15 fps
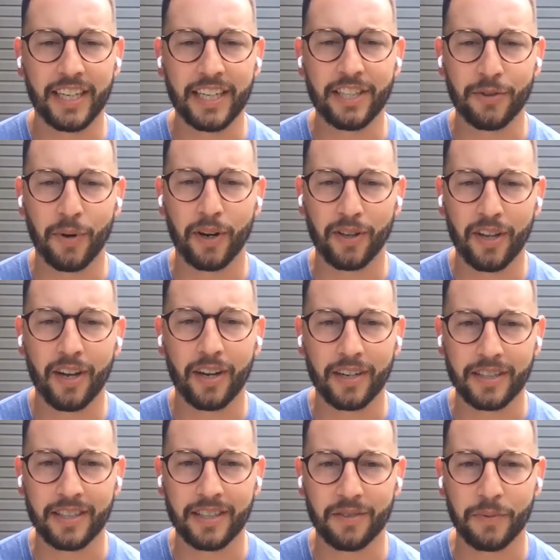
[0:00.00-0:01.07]
into our
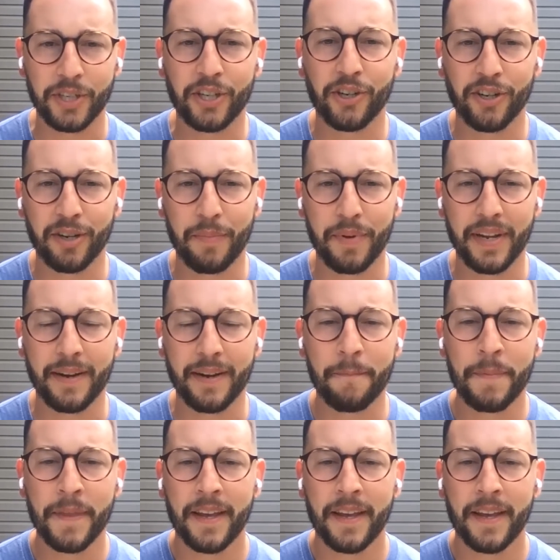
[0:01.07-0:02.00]
lungs as we could be.